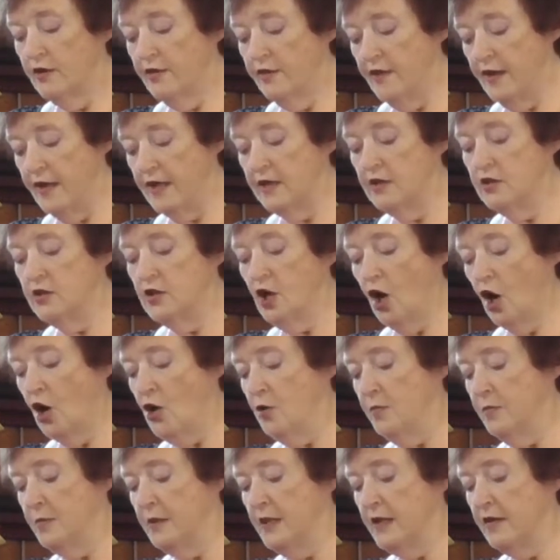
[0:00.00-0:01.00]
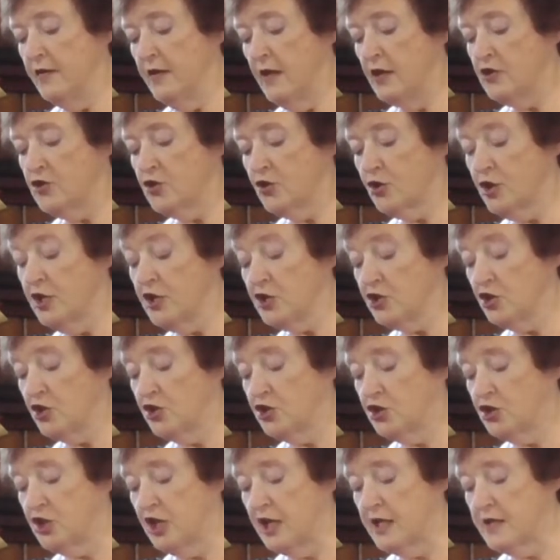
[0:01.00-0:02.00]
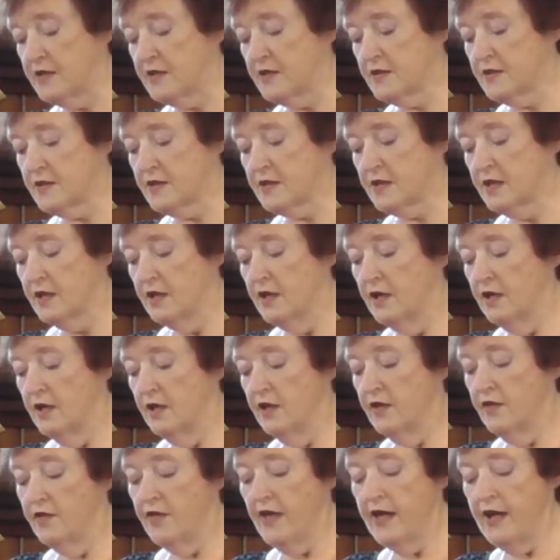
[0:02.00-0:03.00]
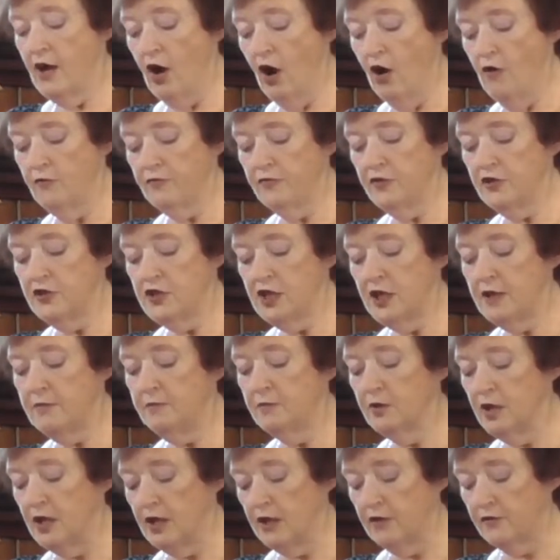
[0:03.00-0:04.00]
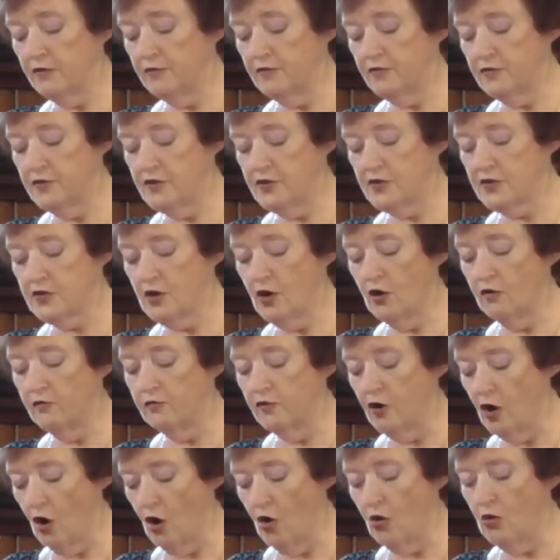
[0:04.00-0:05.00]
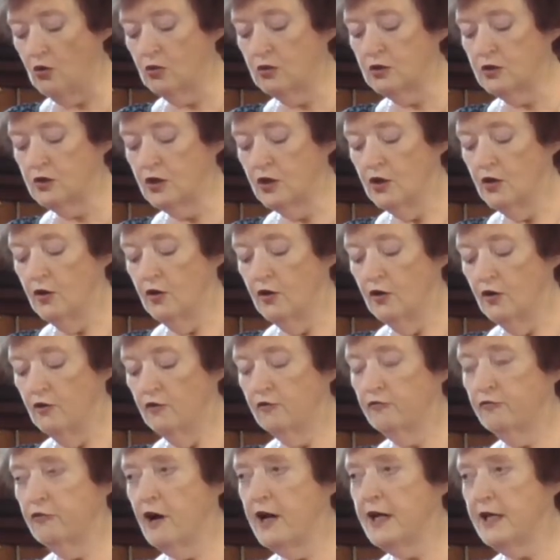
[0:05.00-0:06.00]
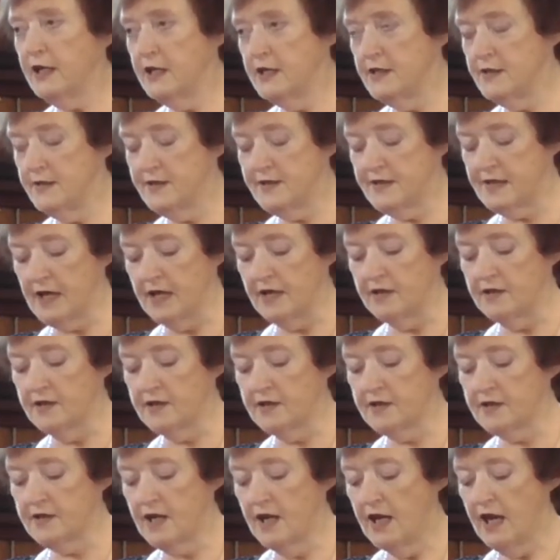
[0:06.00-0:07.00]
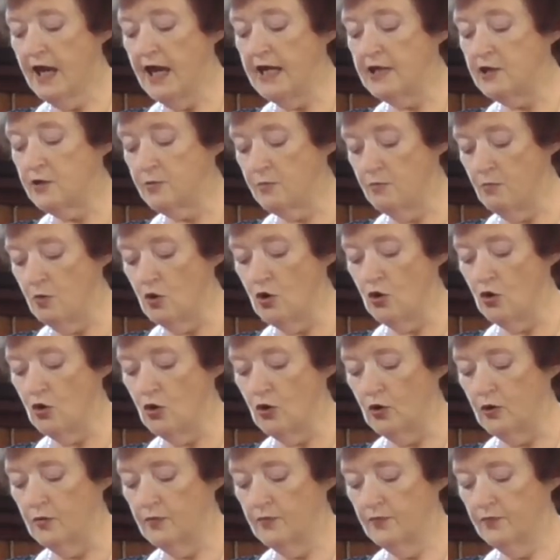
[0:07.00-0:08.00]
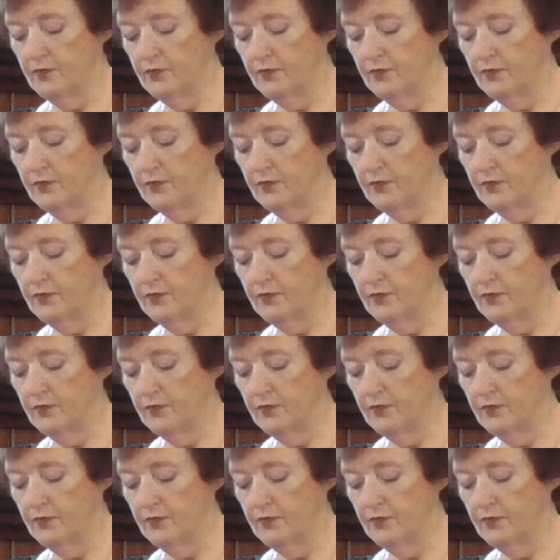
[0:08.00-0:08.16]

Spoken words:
Then, opening their treasure chests, they offered him gifts of gold, frankincense, and myrrh.